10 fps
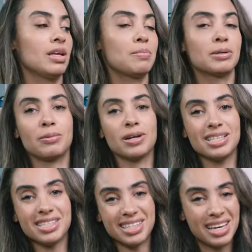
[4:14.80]
leopard
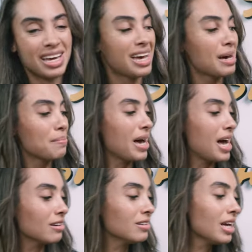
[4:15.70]
print
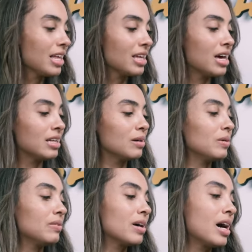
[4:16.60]
pattern. And then
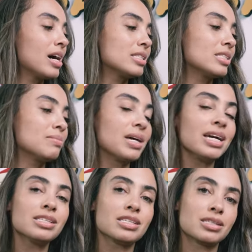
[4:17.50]
we've got some
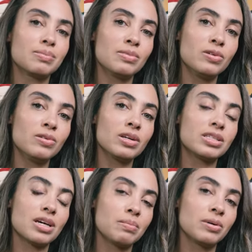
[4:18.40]
nice smooth
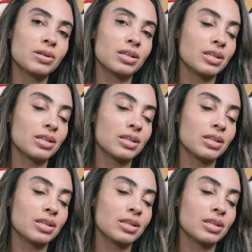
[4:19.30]
tumbled